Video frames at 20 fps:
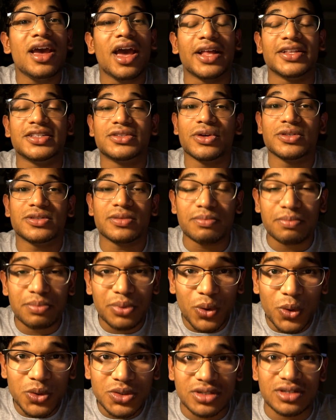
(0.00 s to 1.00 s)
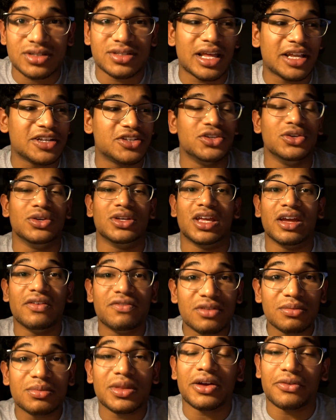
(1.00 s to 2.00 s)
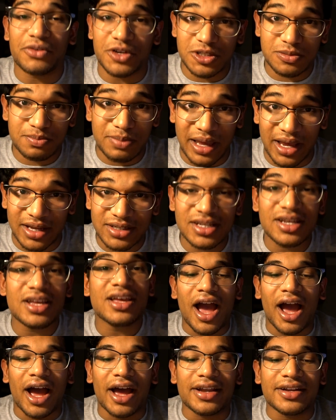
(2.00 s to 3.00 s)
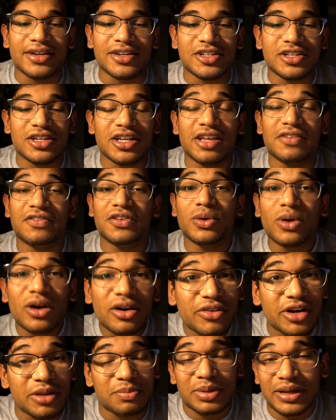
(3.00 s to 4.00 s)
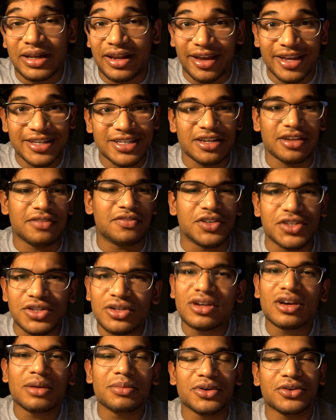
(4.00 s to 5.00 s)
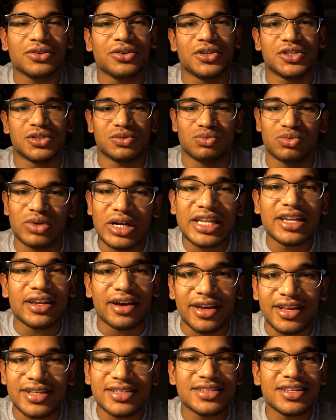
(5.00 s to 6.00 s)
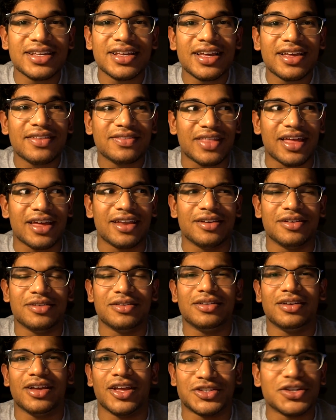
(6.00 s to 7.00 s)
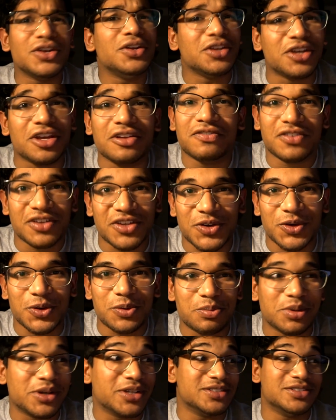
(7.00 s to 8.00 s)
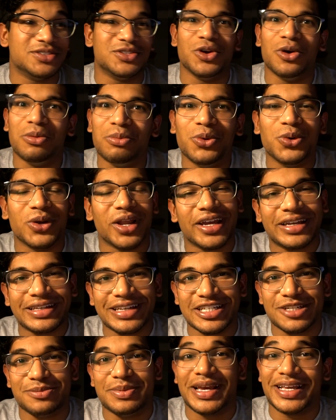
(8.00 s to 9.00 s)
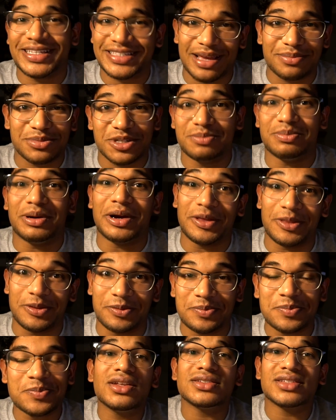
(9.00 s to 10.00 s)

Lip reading: And so it's important that you give them that respect. And if you are really polite and if you do come across really nice, then it's only good for you because you're more likely to be accepted by them.